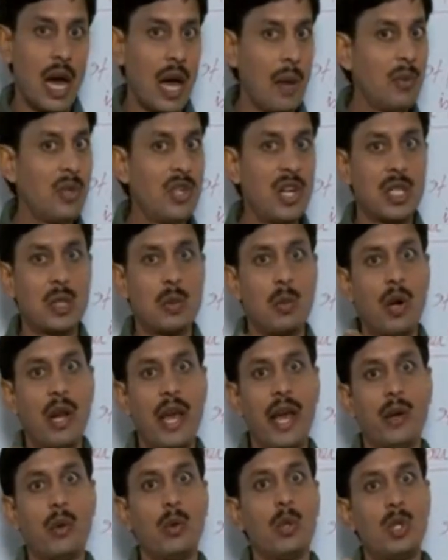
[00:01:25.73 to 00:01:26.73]
I just would
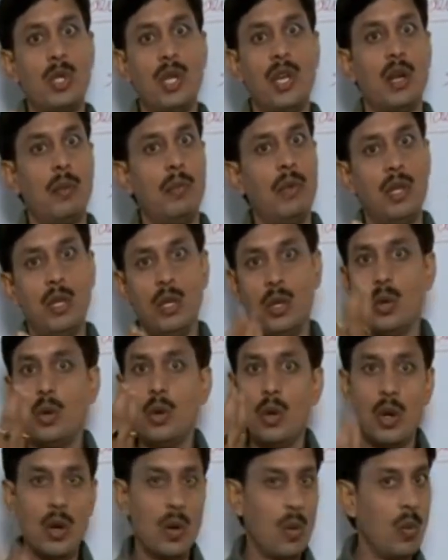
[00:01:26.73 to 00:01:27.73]
like to share with
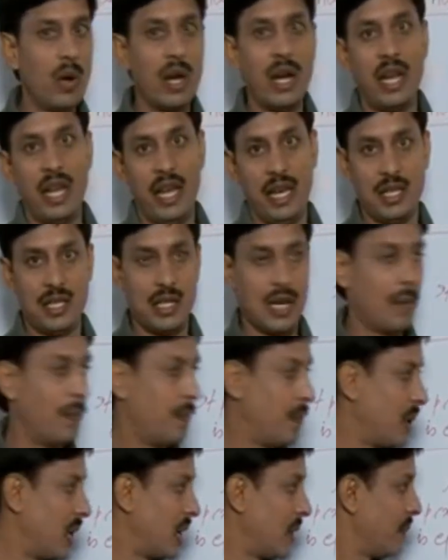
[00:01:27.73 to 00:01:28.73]
you one
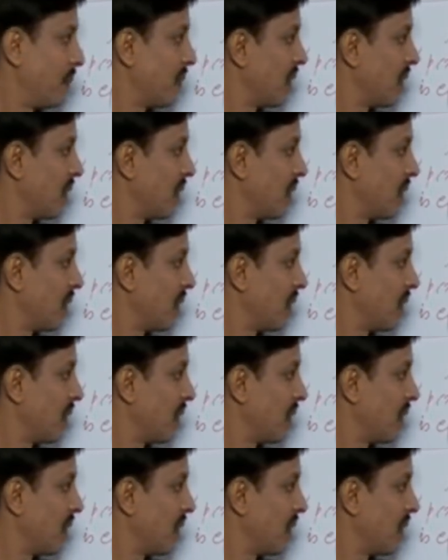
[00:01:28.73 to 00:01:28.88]
example.